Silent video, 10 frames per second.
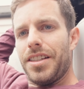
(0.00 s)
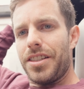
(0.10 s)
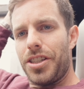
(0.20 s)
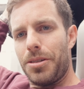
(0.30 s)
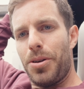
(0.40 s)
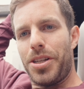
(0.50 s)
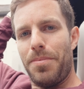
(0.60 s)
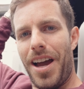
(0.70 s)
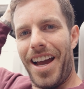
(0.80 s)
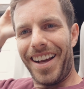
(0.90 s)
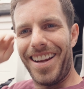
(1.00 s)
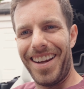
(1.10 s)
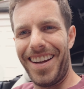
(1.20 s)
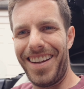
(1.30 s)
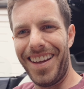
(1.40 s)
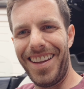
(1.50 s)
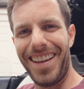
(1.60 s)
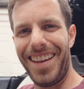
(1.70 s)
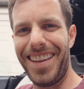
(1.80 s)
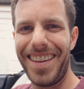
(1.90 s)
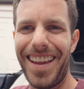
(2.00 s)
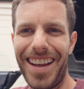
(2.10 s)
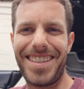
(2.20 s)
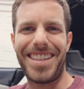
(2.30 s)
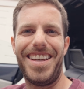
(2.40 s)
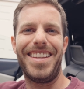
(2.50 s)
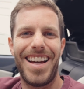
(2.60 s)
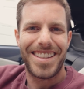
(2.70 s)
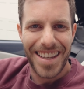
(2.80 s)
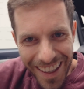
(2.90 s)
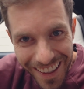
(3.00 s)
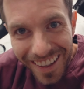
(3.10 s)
just push it back. That's it.